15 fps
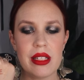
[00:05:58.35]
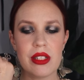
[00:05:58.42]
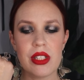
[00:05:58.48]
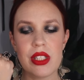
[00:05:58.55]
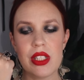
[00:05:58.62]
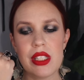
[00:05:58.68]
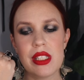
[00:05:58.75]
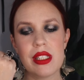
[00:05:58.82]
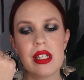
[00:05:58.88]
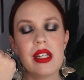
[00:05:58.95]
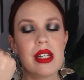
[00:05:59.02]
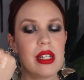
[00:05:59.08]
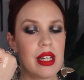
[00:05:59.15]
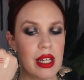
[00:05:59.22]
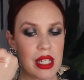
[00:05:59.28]
There's just,
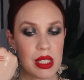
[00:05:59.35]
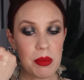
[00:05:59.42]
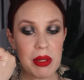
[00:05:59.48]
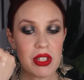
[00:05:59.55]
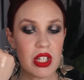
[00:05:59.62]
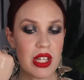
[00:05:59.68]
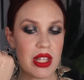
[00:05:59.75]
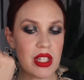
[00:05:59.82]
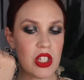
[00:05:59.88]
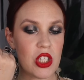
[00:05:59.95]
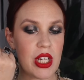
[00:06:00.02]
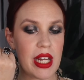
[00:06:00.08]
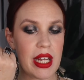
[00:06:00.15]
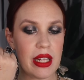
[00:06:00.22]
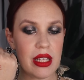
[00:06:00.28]
especially this
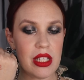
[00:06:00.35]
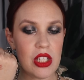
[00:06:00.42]
shade.